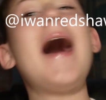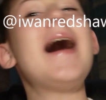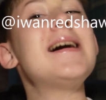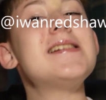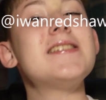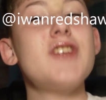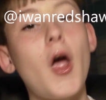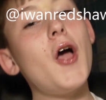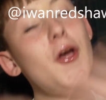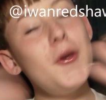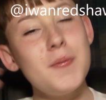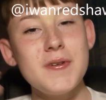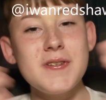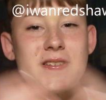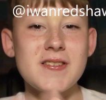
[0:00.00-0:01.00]
and I
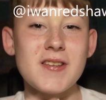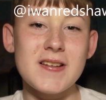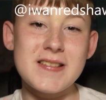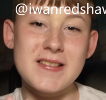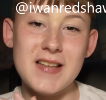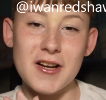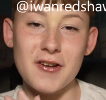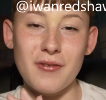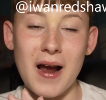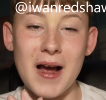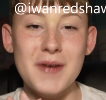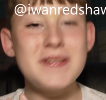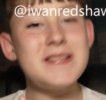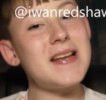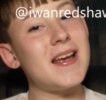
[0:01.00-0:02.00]
hope you decide to stick
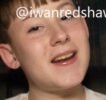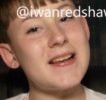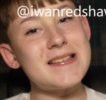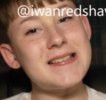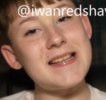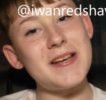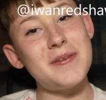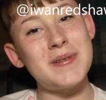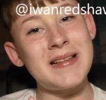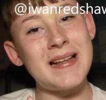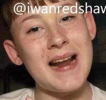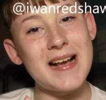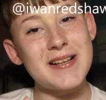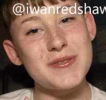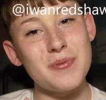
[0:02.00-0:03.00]
around, and I see you in the
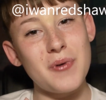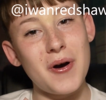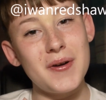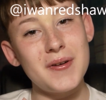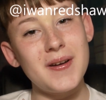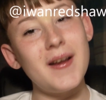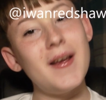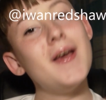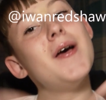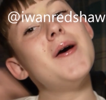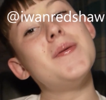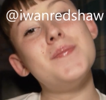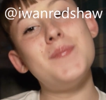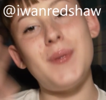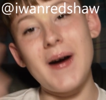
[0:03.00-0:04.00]
next one.
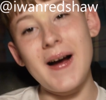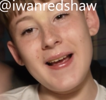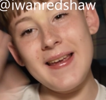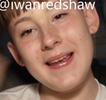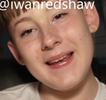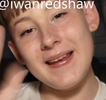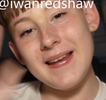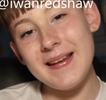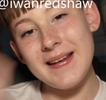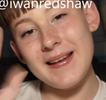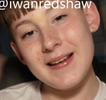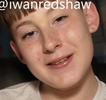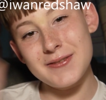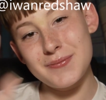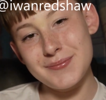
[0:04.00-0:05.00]
Bye.